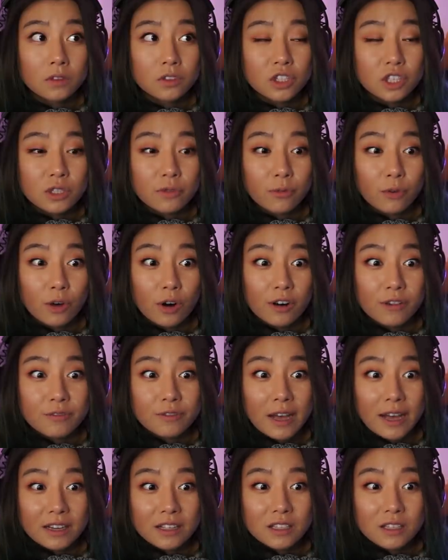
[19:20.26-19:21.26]
just for
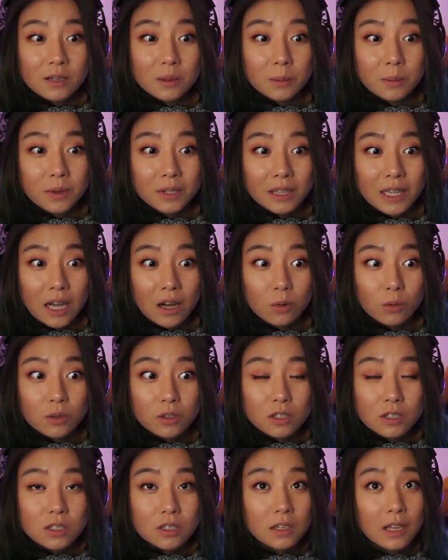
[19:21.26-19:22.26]
effect. But that
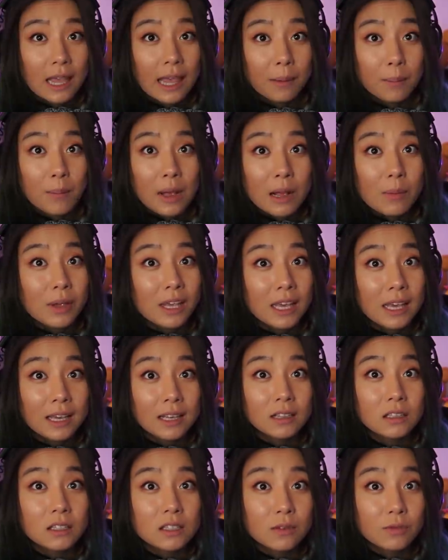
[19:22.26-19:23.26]
was maybe a
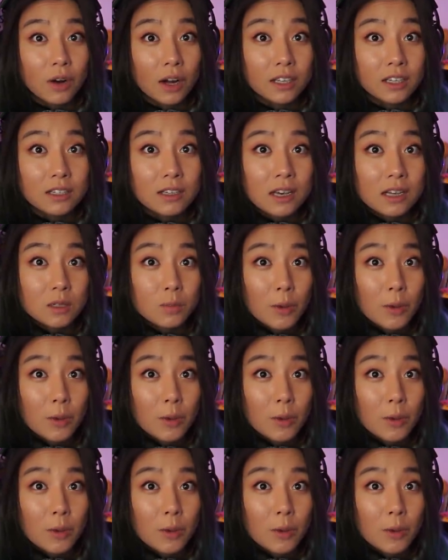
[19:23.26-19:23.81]
hint, Vanya has